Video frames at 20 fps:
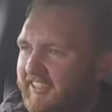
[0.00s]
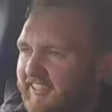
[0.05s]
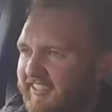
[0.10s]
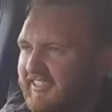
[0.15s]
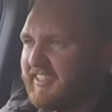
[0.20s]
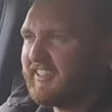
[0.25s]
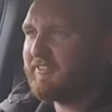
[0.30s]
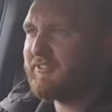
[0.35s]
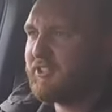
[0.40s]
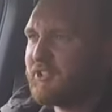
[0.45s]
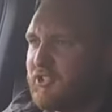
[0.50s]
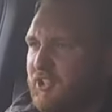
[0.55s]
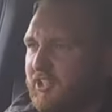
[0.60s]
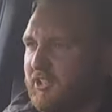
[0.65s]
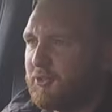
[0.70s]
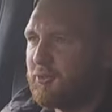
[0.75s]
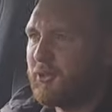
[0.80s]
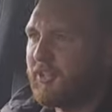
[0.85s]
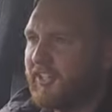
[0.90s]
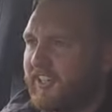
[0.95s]
think you'd have to try
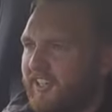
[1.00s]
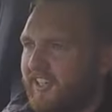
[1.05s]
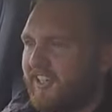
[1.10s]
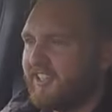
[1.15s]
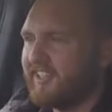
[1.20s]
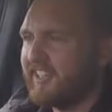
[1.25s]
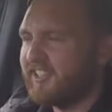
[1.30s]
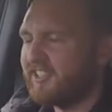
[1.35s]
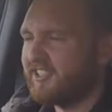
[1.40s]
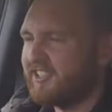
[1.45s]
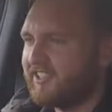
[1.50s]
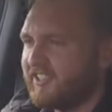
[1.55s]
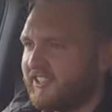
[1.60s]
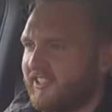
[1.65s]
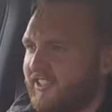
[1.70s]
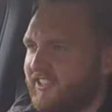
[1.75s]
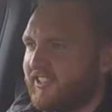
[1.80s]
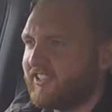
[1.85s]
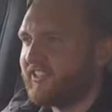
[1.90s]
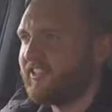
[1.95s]
quite hard actually
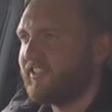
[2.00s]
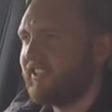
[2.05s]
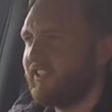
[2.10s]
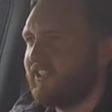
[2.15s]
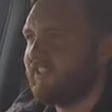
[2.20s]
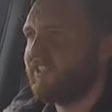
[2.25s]
to get this